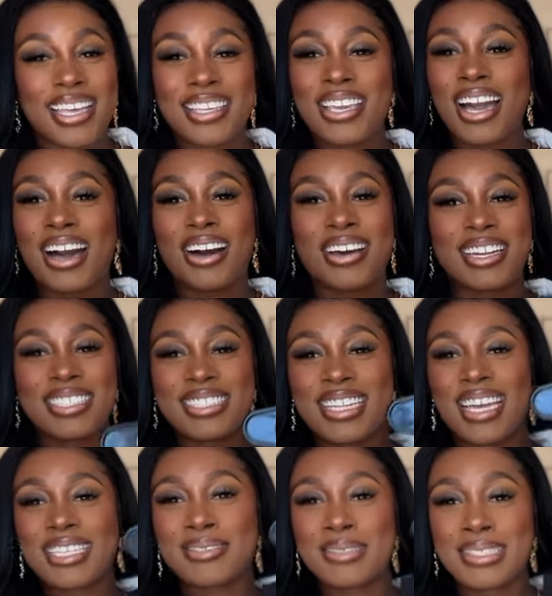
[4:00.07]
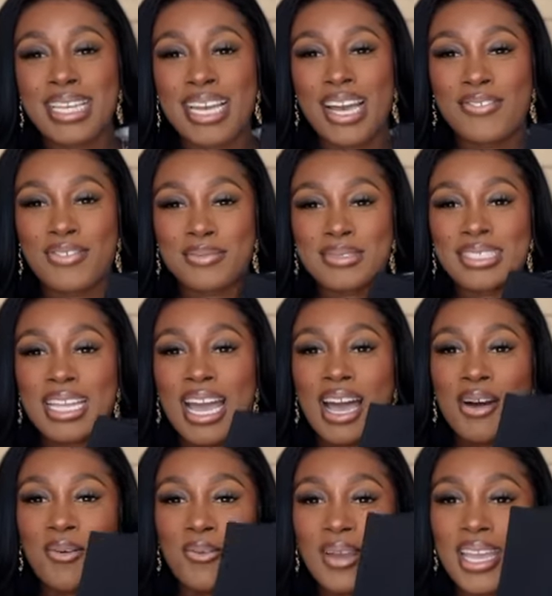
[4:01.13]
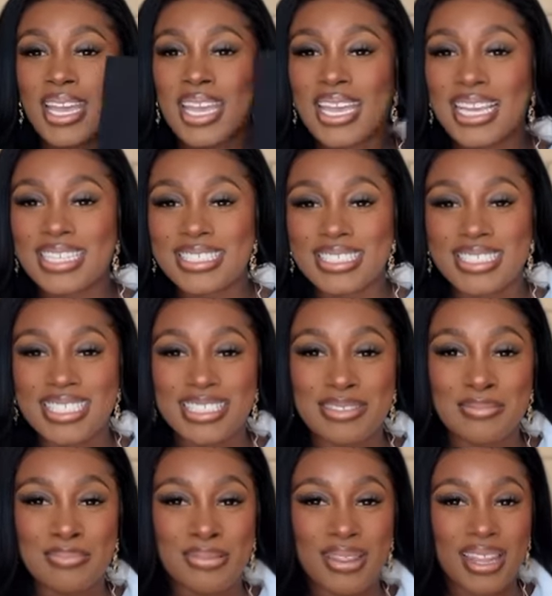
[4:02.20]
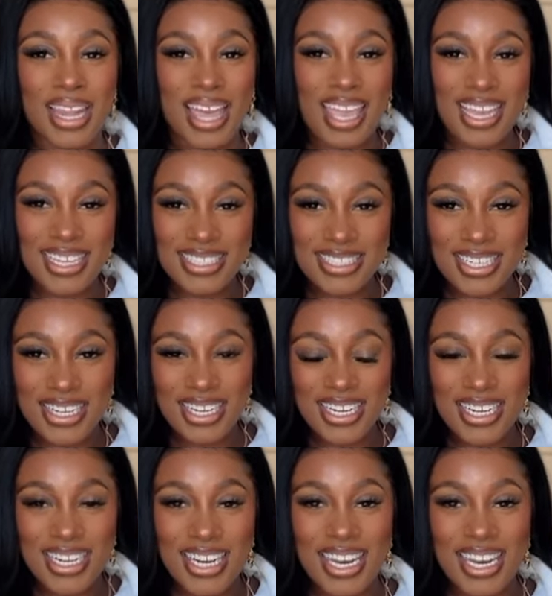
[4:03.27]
Y'all, this next piece I got from StyleWe is this blazer.